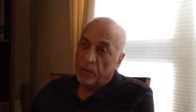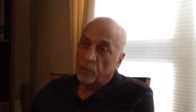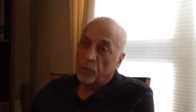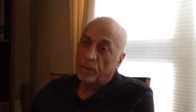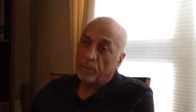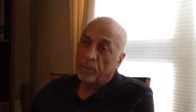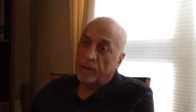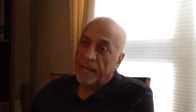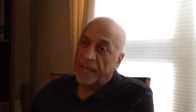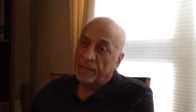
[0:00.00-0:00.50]

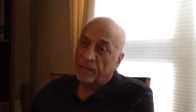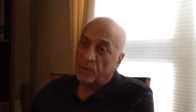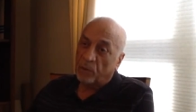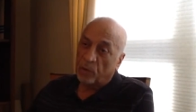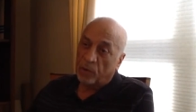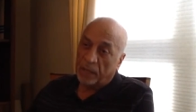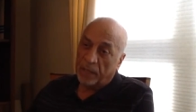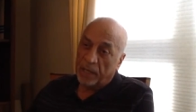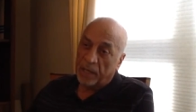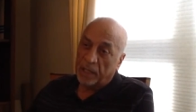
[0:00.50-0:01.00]
What black
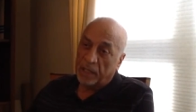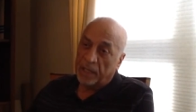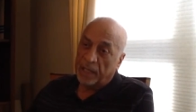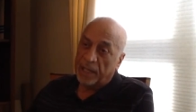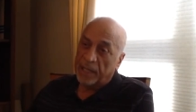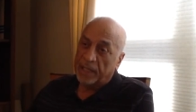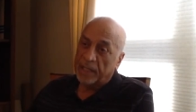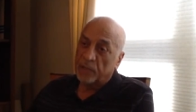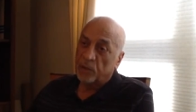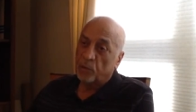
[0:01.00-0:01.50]
folk
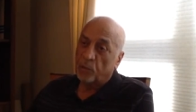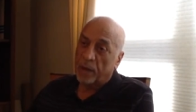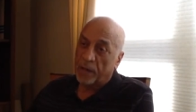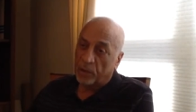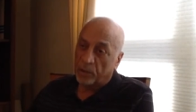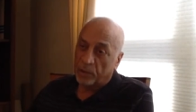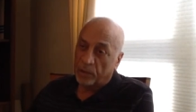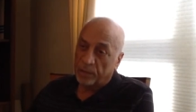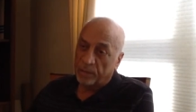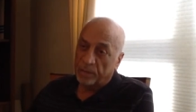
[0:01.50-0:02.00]
lack is
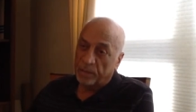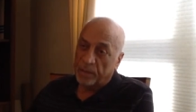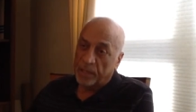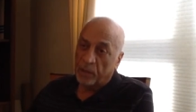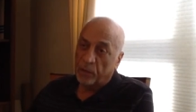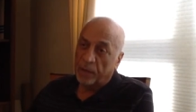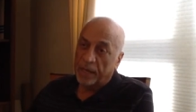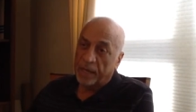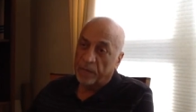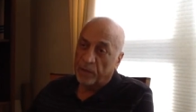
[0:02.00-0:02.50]
wealth. They
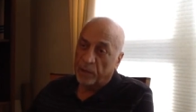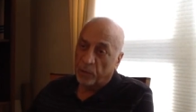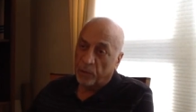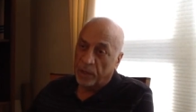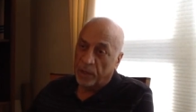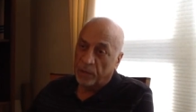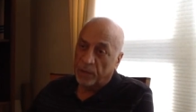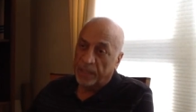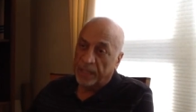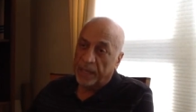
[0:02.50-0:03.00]
don't have any
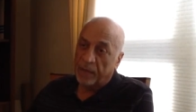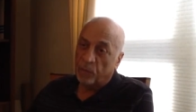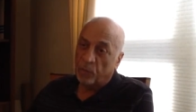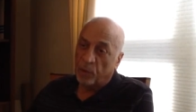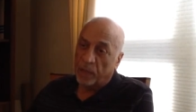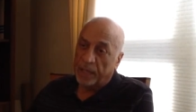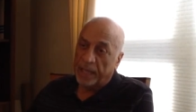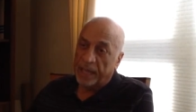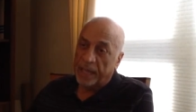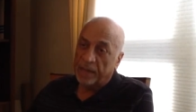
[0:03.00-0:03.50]
wealth. They got
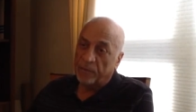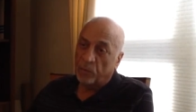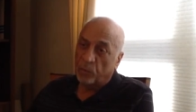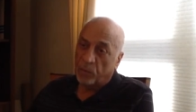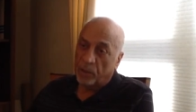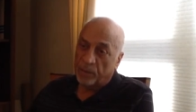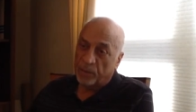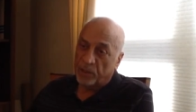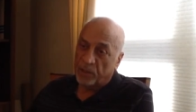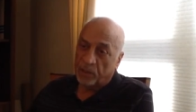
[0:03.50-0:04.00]
1/2
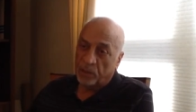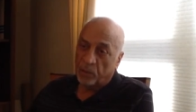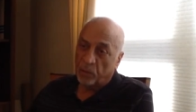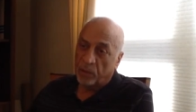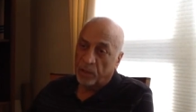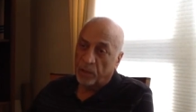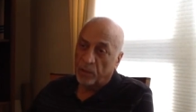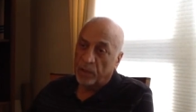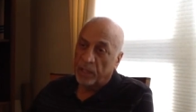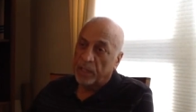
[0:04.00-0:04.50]
or 1% of
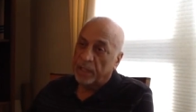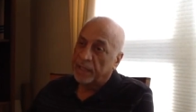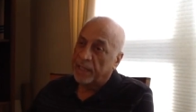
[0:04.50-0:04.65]
wealth.